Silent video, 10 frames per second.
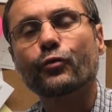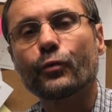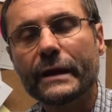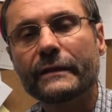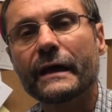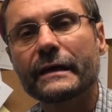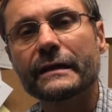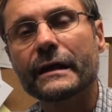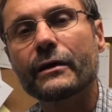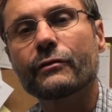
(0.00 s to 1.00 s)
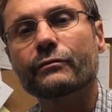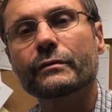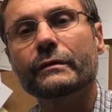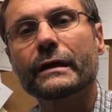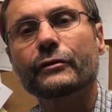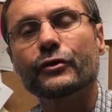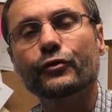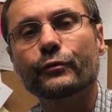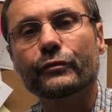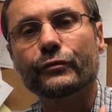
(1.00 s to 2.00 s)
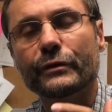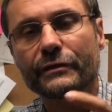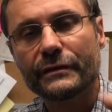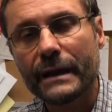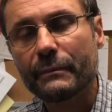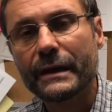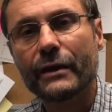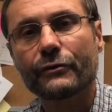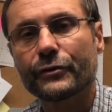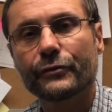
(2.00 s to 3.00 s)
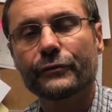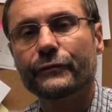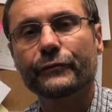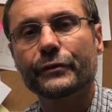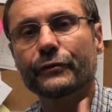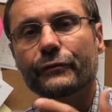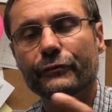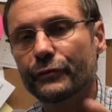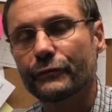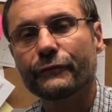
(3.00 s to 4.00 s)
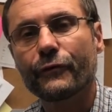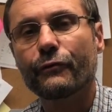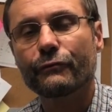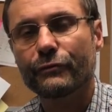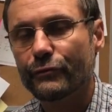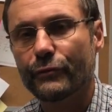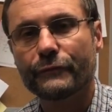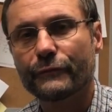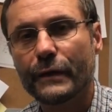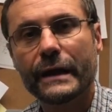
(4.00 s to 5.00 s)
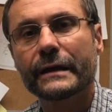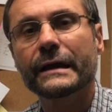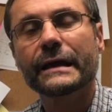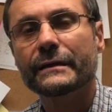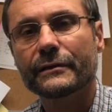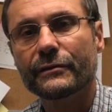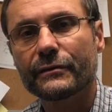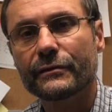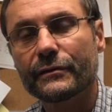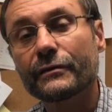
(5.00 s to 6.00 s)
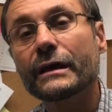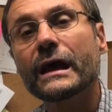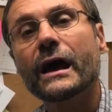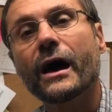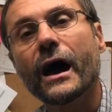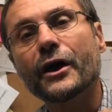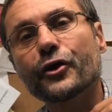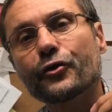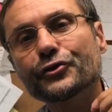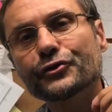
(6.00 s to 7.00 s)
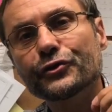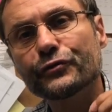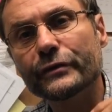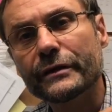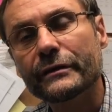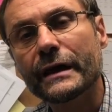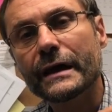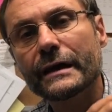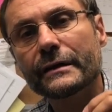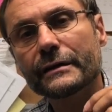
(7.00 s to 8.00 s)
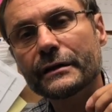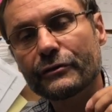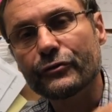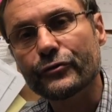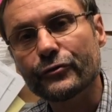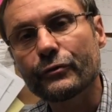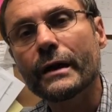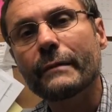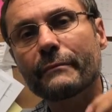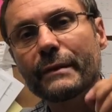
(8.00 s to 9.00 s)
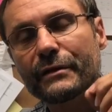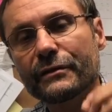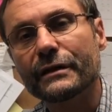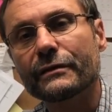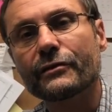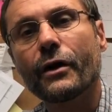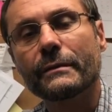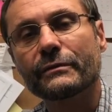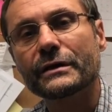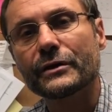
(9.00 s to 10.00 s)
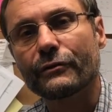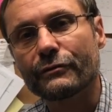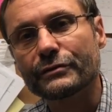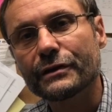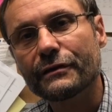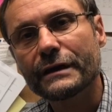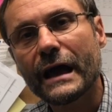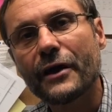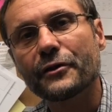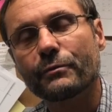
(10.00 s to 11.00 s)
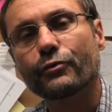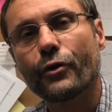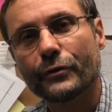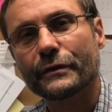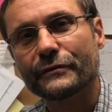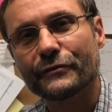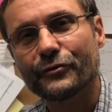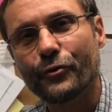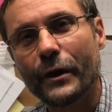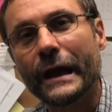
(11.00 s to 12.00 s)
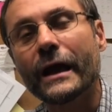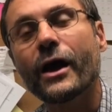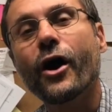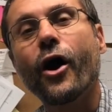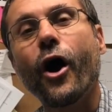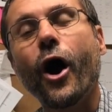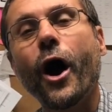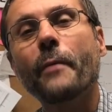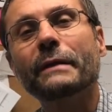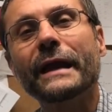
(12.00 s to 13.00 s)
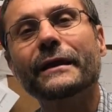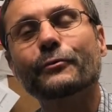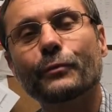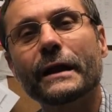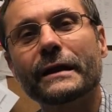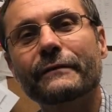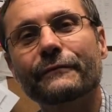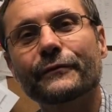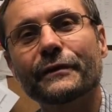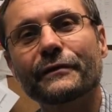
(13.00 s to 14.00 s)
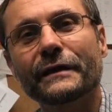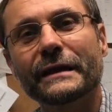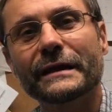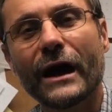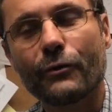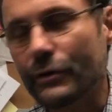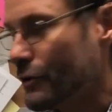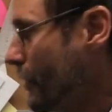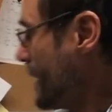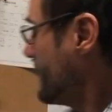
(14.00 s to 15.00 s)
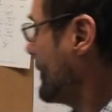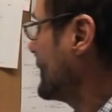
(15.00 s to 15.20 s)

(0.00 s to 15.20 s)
Write that down. You can do it through a step counter, for you, through your phone, through a friend, distances. I encourage you to do this at least 2, maybe 6 times a year. So just see how your progress is going. I'm getting ready for the CN Tower climb.